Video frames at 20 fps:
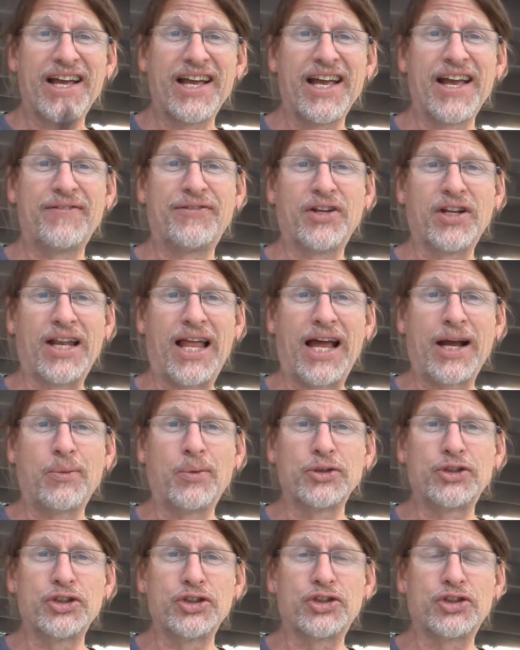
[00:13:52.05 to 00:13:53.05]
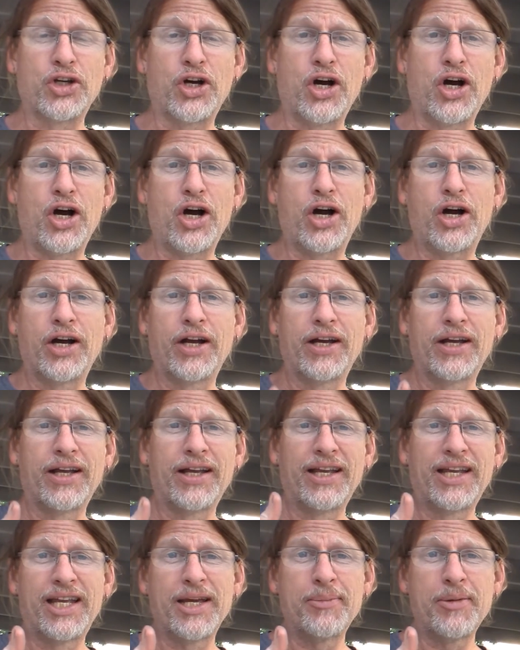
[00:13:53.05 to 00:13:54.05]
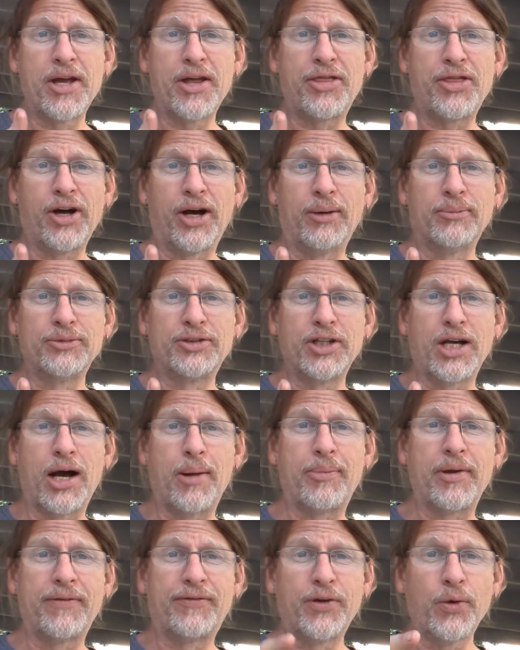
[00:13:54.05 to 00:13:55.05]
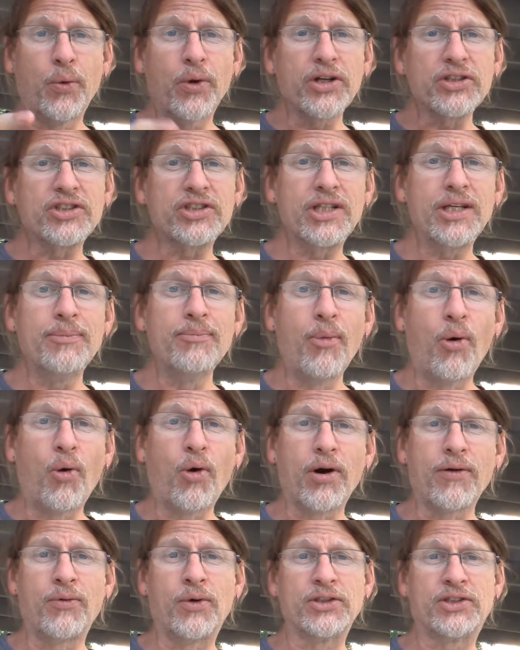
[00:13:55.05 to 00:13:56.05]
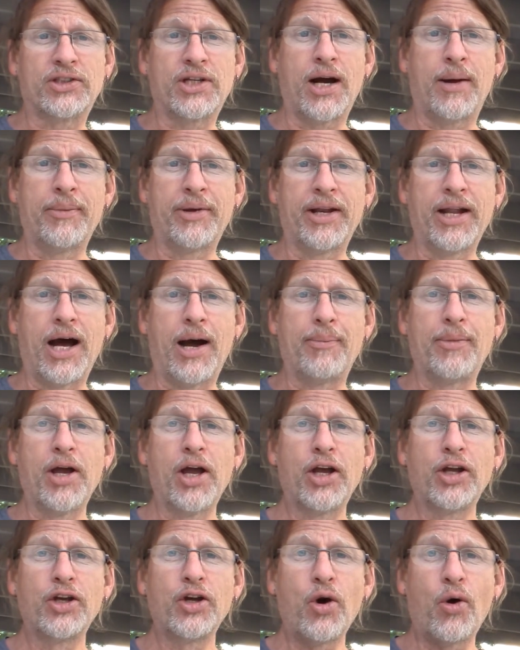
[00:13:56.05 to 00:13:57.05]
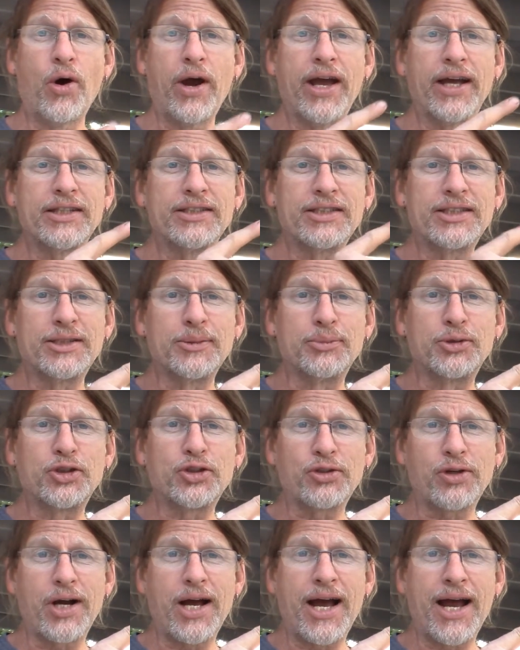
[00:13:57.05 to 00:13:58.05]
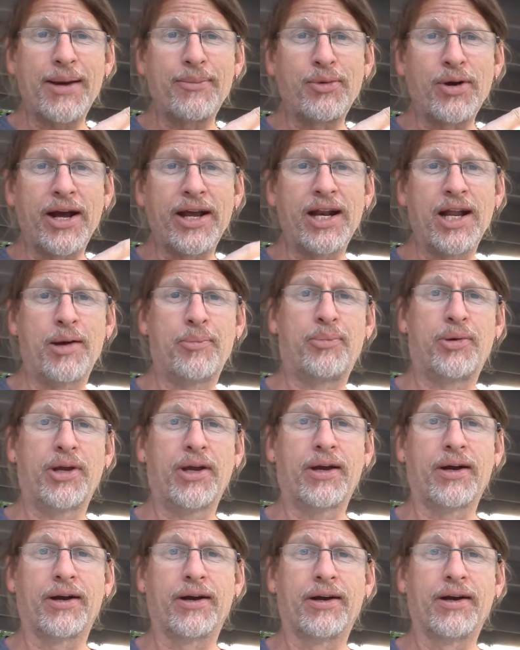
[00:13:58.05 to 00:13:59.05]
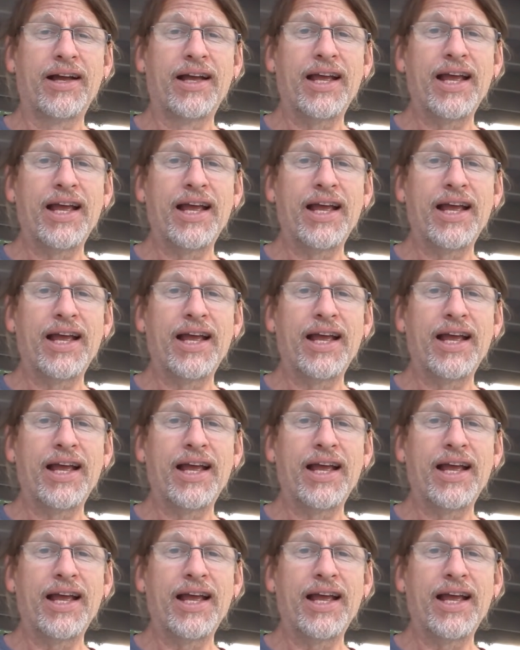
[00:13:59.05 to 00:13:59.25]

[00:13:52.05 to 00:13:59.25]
If you like what you saw, give me a thumbs up. If you want to see more of what's coming up, go ahead and subscribe right up here.